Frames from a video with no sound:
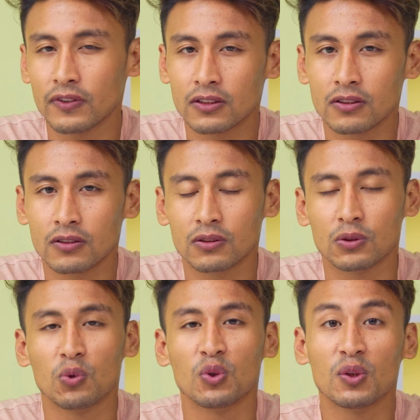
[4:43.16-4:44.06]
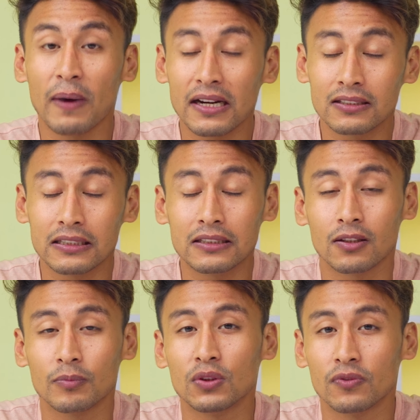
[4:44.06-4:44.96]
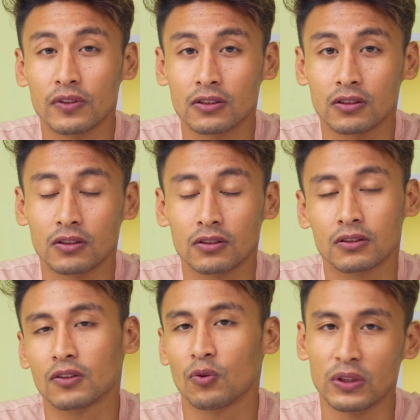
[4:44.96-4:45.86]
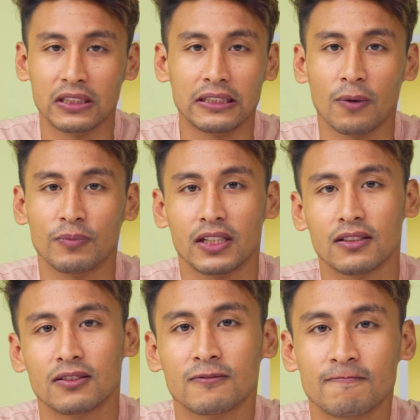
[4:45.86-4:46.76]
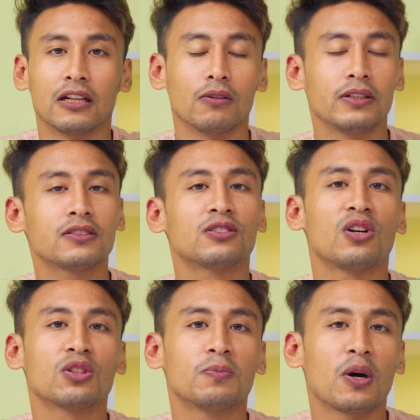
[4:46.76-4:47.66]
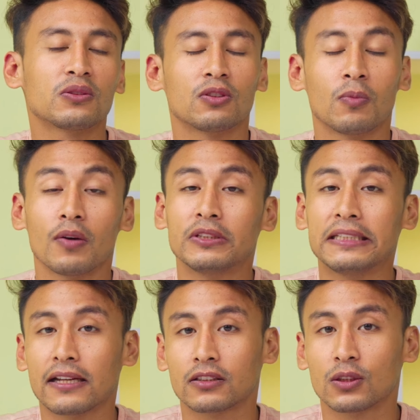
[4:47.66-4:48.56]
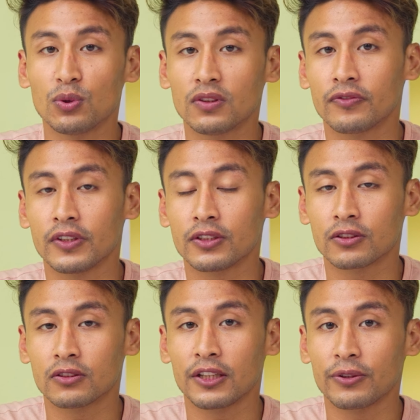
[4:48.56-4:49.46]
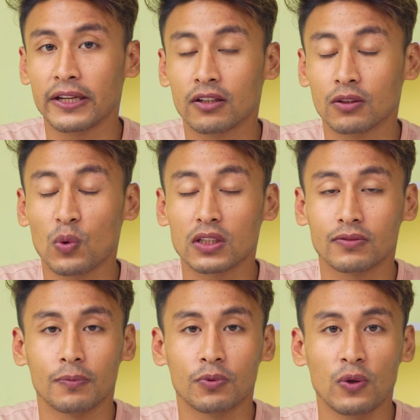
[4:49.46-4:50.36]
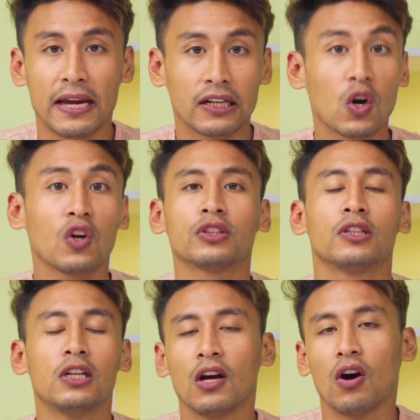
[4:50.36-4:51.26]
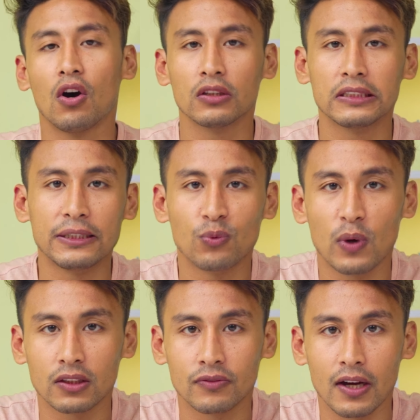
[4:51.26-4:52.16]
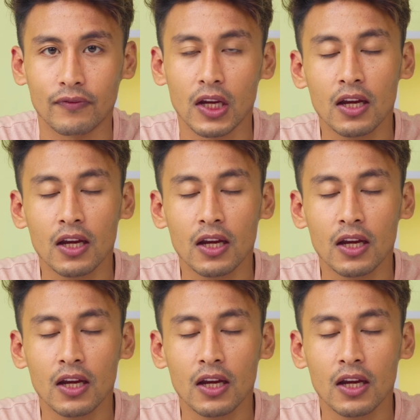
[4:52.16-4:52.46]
features, so you might see some new features with the update. Now let's talk about some of the exclusive features that you get on the Watch 5 Pro and not on the Watch 5.